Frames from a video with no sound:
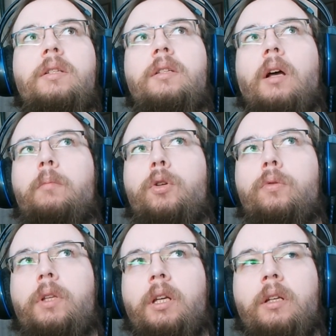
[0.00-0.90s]
some
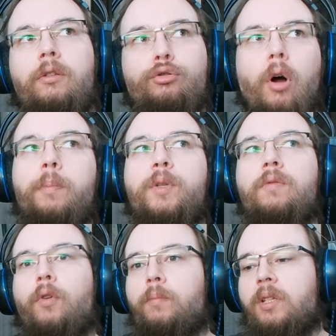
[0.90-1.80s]
unique
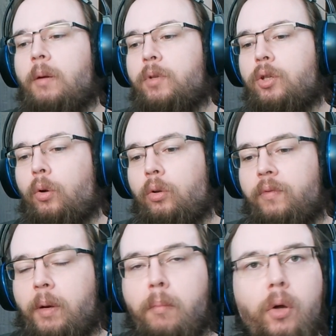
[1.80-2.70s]
drops from some
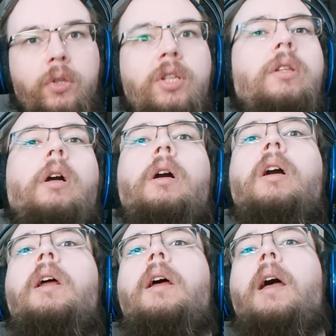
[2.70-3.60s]
sort of a
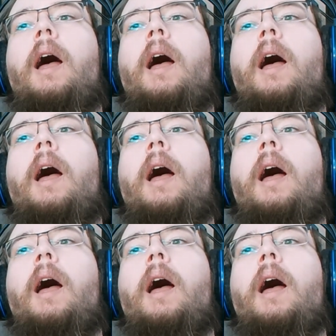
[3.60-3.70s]
monster.